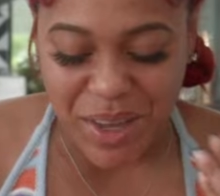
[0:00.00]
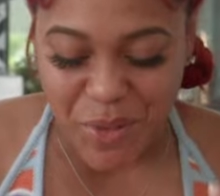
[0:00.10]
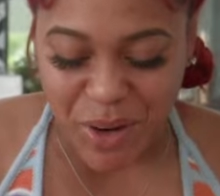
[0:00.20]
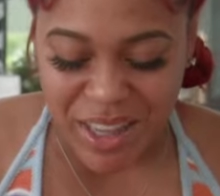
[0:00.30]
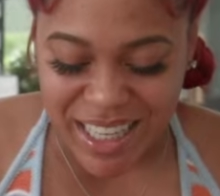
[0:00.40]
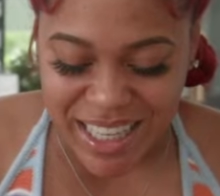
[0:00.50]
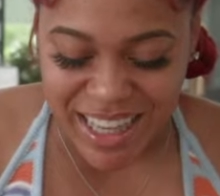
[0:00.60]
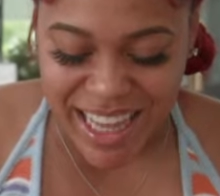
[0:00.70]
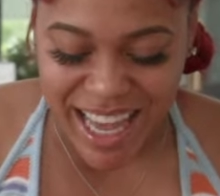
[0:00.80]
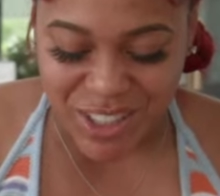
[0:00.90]
get more in the
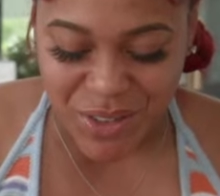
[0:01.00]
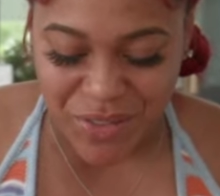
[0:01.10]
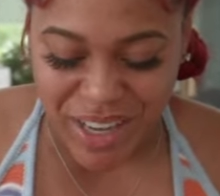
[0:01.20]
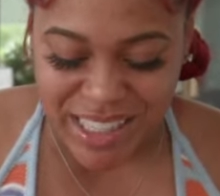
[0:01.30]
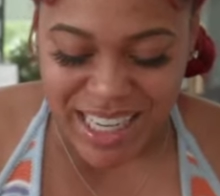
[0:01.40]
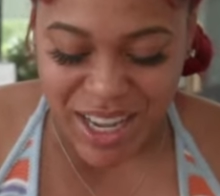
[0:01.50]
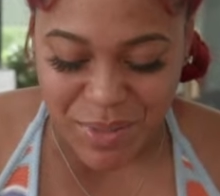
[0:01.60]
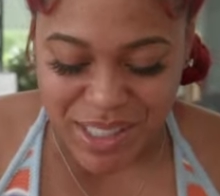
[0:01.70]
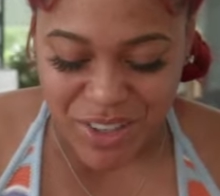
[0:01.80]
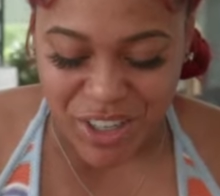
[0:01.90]
in the actual FaceTime? It's